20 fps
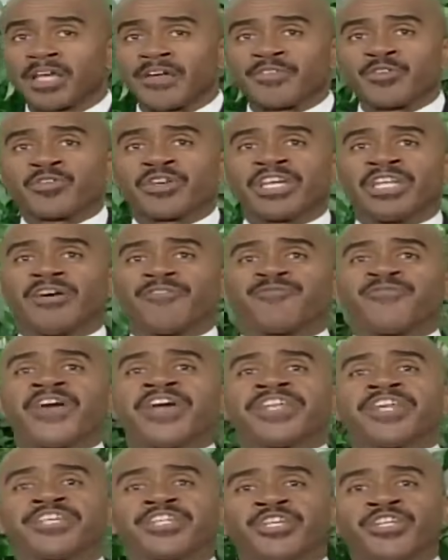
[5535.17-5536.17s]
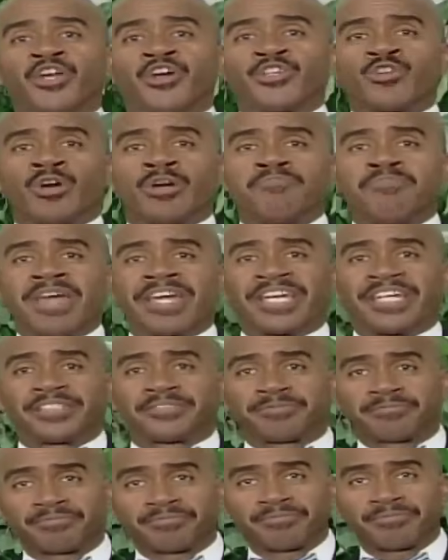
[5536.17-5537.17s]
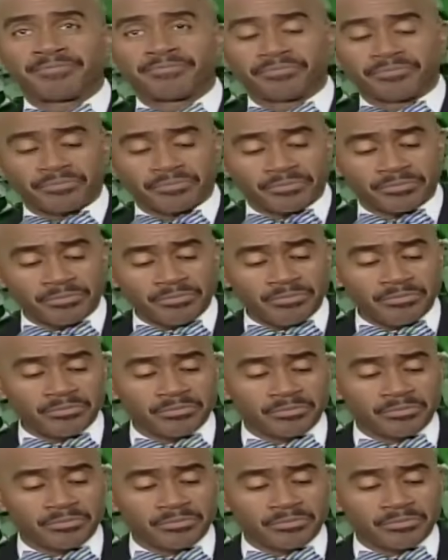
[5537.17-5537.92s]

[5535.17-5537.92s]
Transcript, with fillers: If you get offended, you know you're a bigot. Amen.